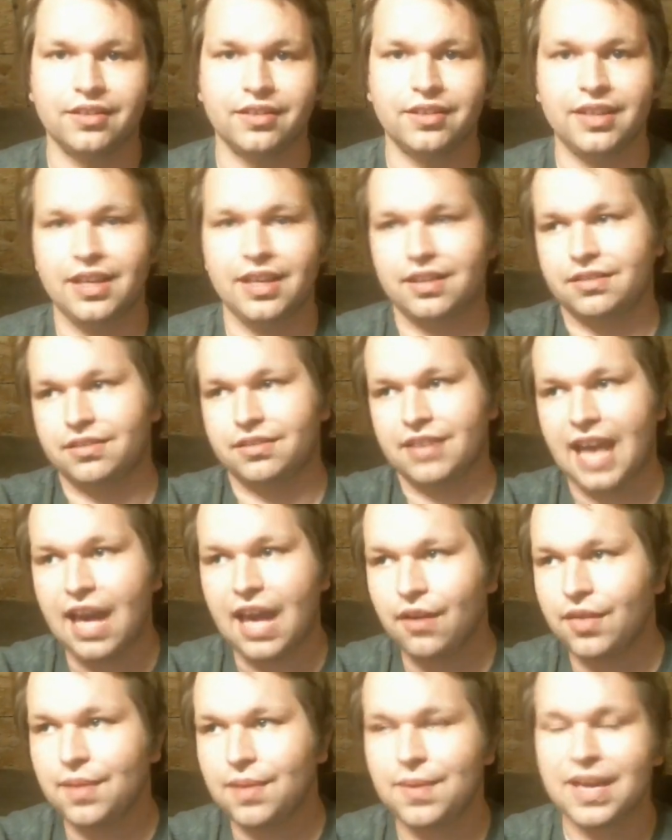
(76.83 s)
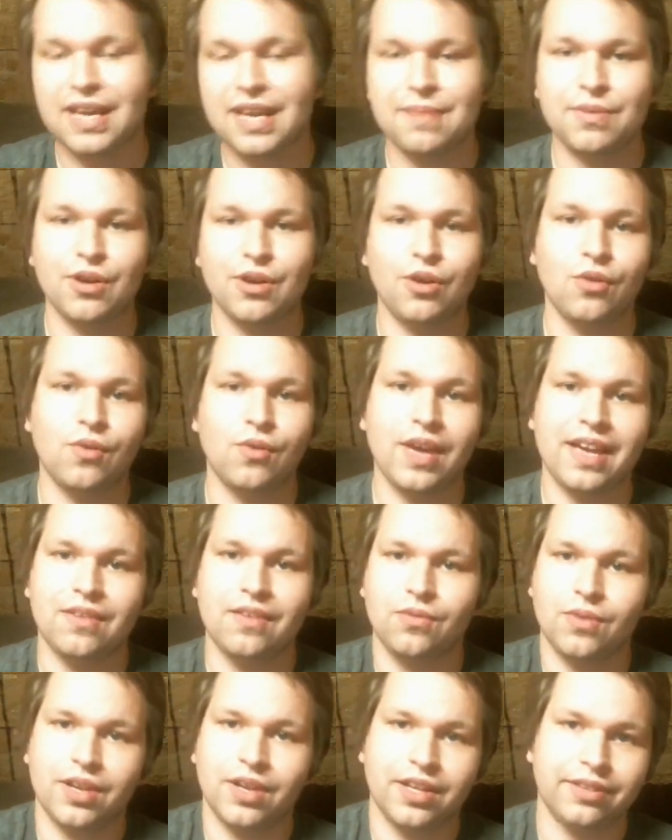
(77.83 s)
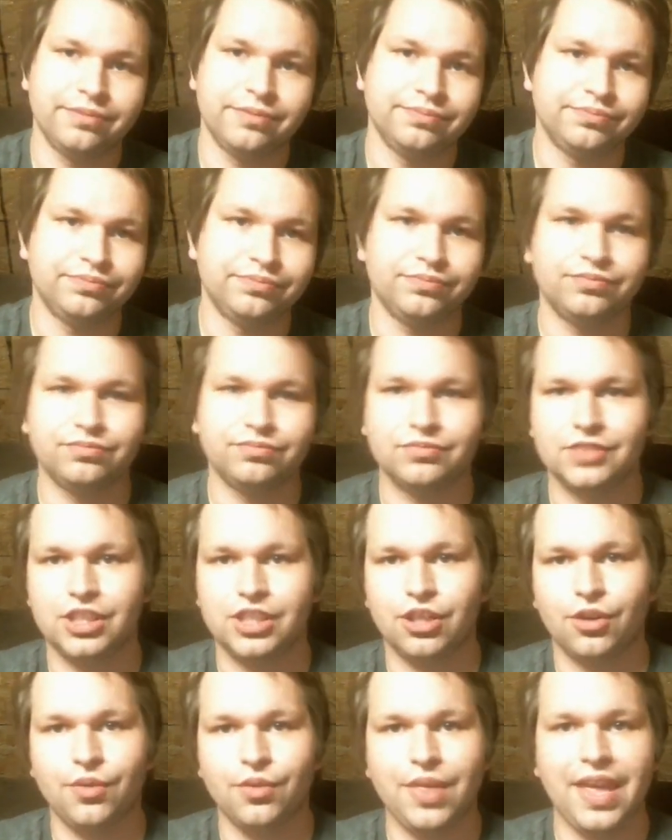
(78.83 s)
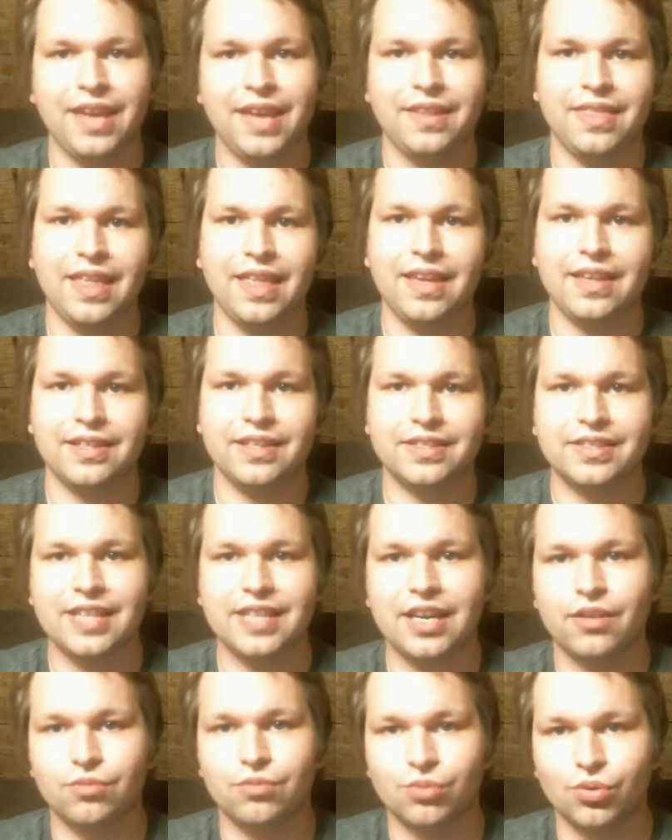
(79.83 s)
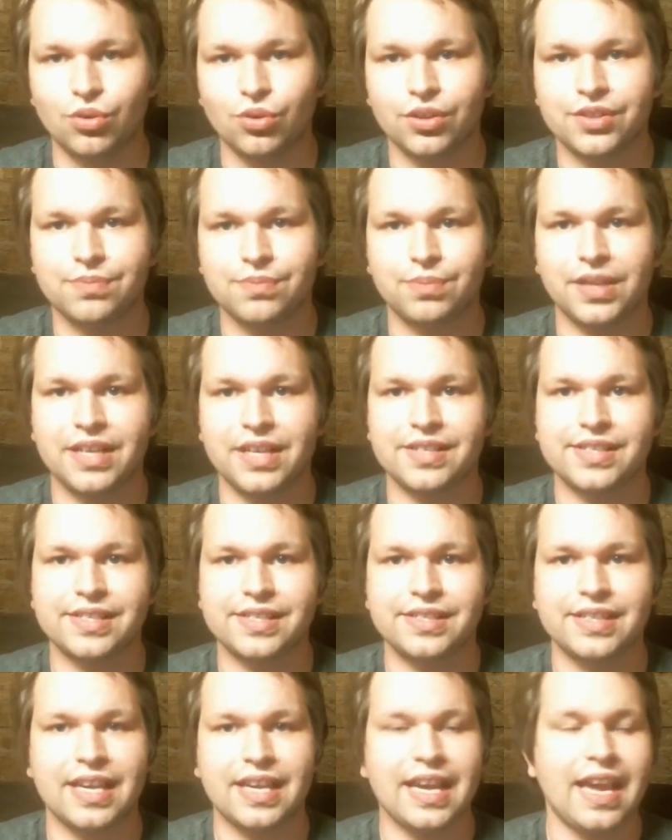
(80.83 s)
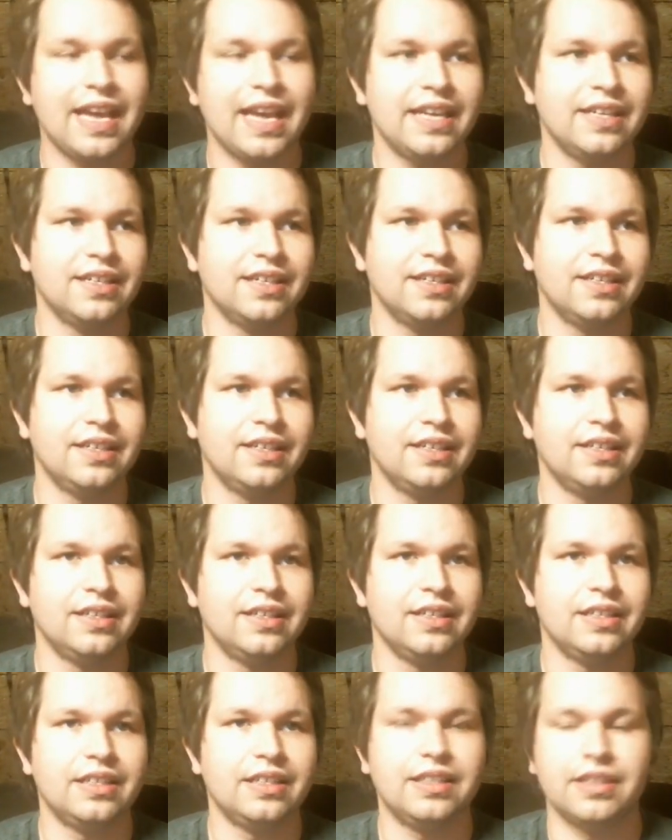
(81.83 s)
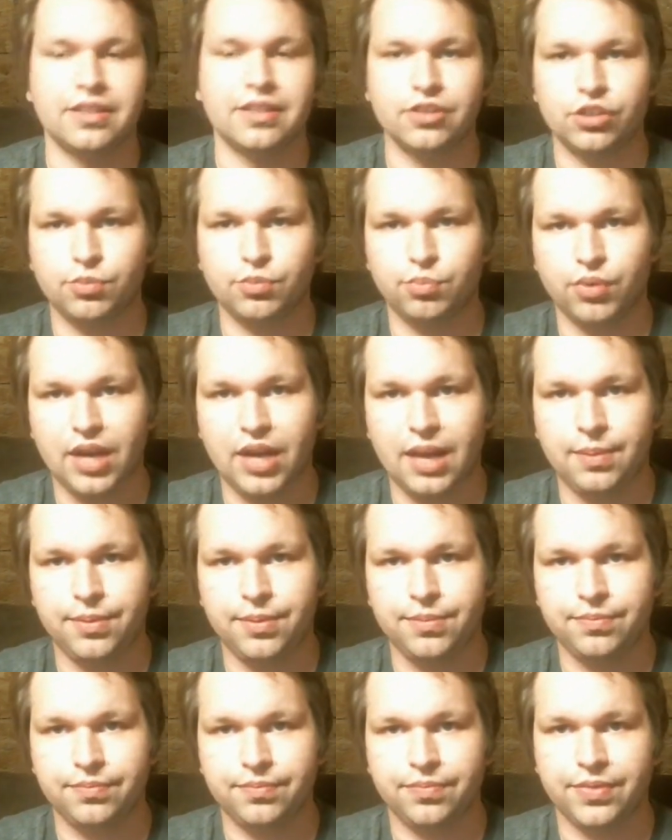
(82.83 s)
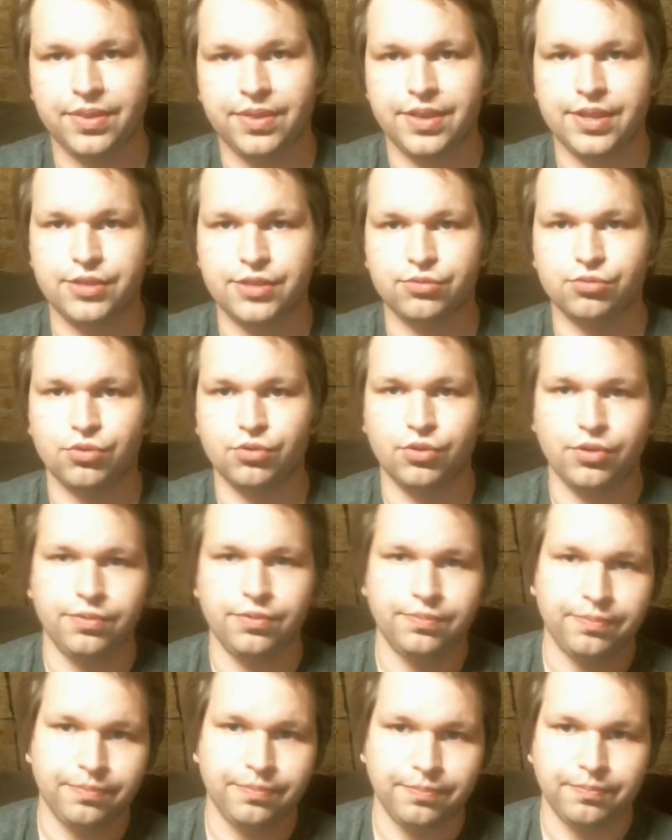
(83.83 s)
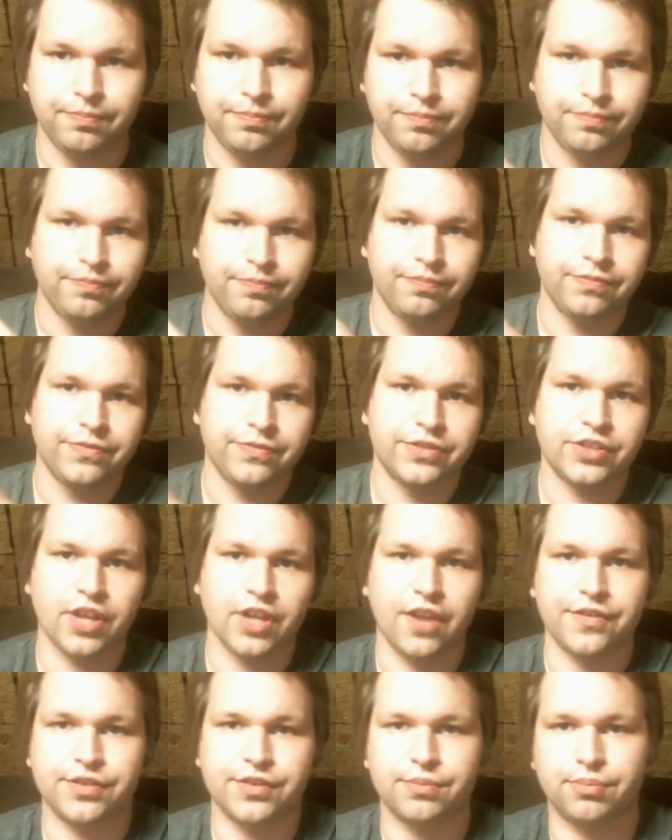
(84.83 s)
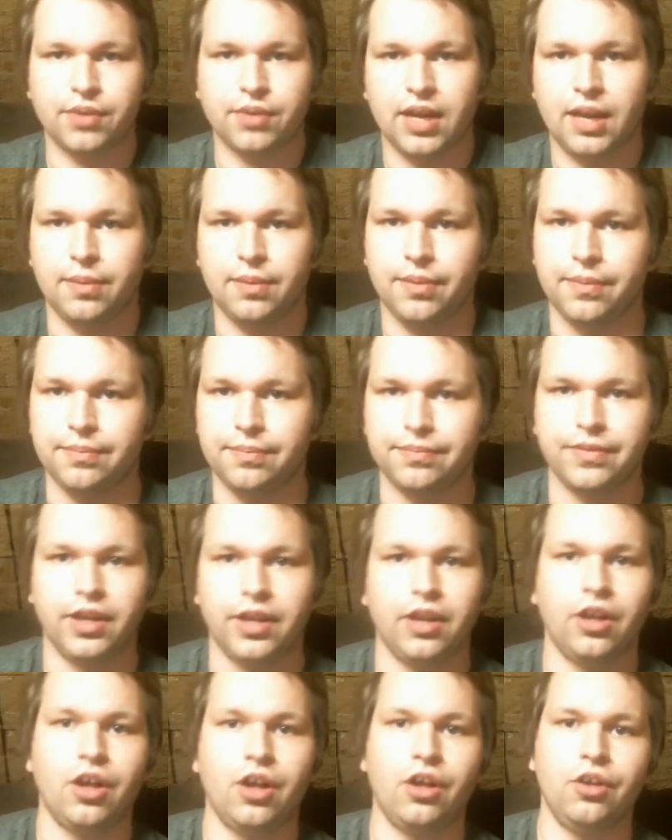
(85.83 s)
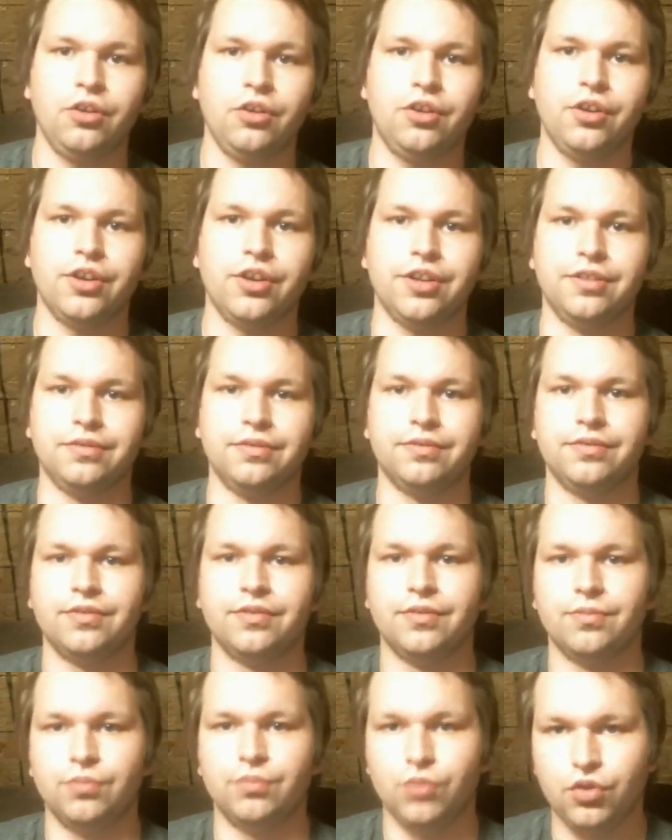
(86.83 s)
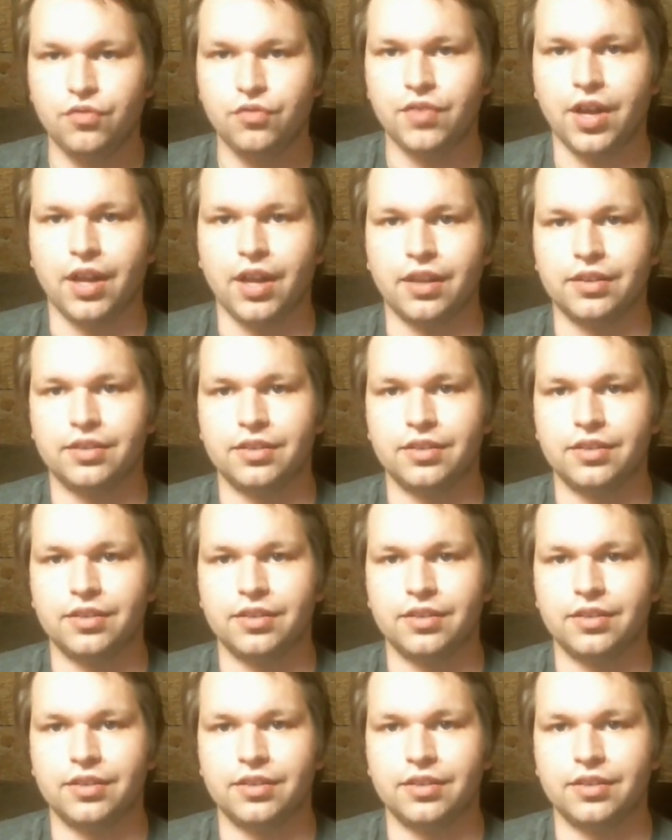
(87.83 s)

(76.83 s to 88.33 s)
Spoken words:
And how they make them go away? Well, they set a rule in place and say, hey, here's a problem. This rule solves the problem. All good. Move on.